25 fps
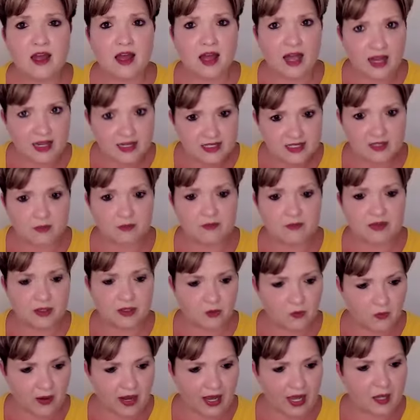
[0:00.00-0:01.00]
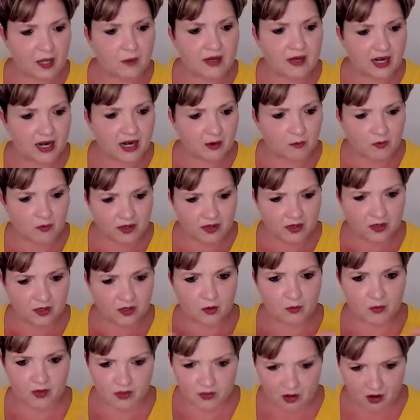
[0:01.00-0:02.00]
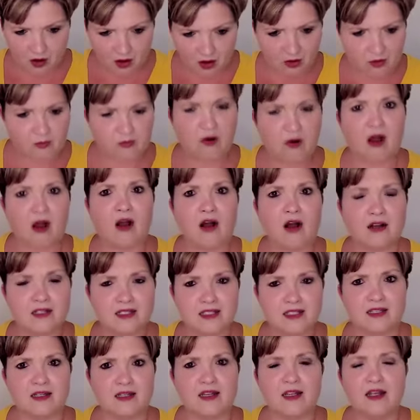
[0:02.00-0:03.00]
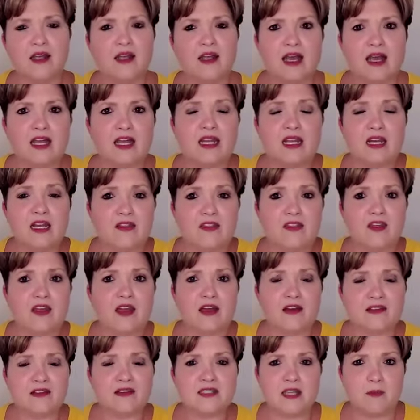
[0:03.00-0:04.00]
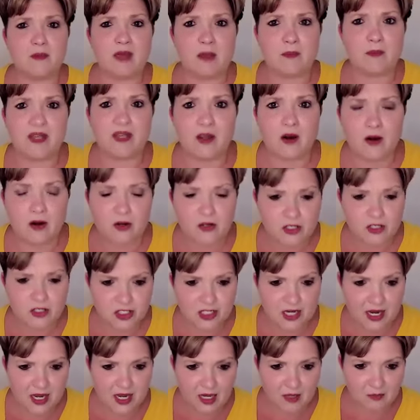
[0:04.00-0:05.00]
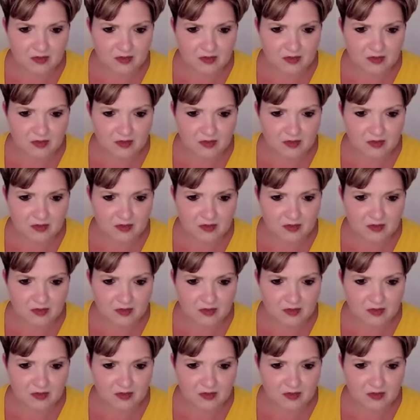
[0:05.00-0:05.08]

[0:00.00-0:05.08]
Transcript: as a big way, but I want to go with heart rocks and and anything else that may be heart shaped.